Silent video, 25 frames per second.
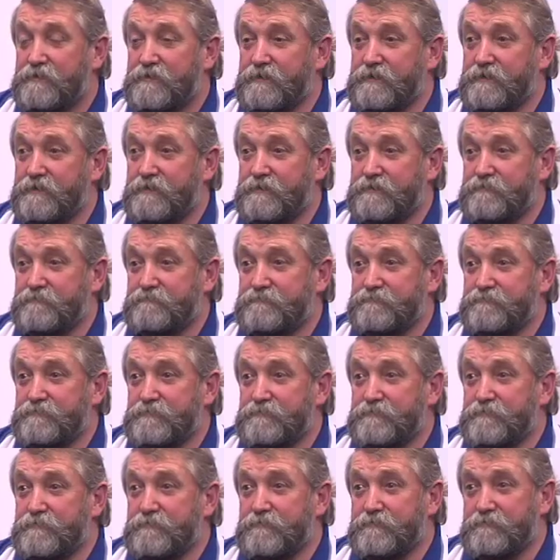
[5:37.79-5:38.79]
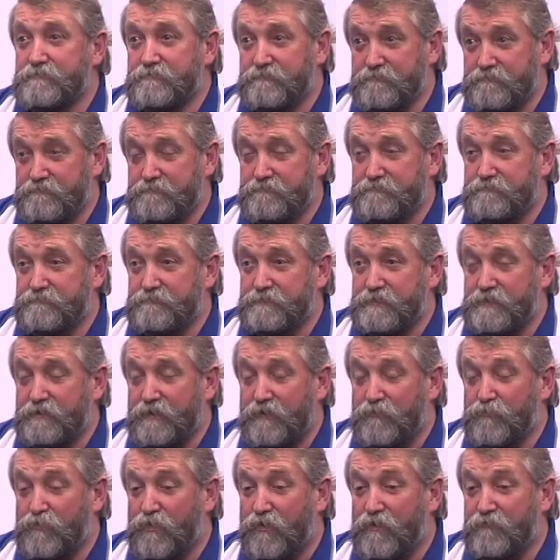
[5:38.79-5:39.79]
The
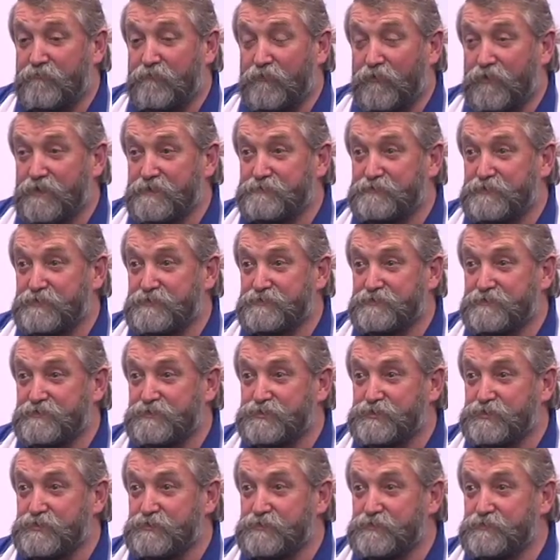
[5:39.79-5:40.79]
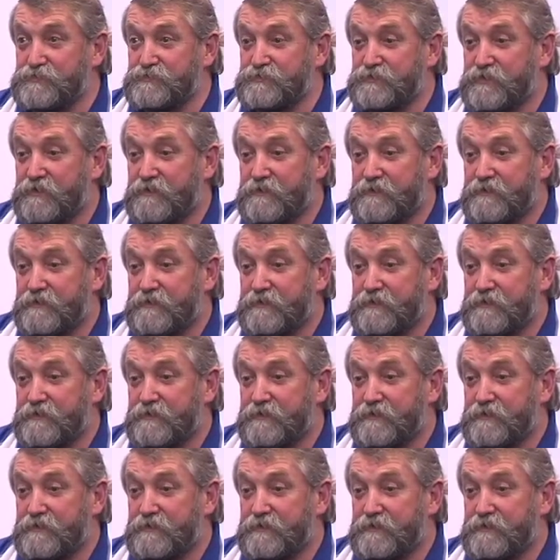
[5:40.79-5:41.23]
Wine Flies versus the Shoes.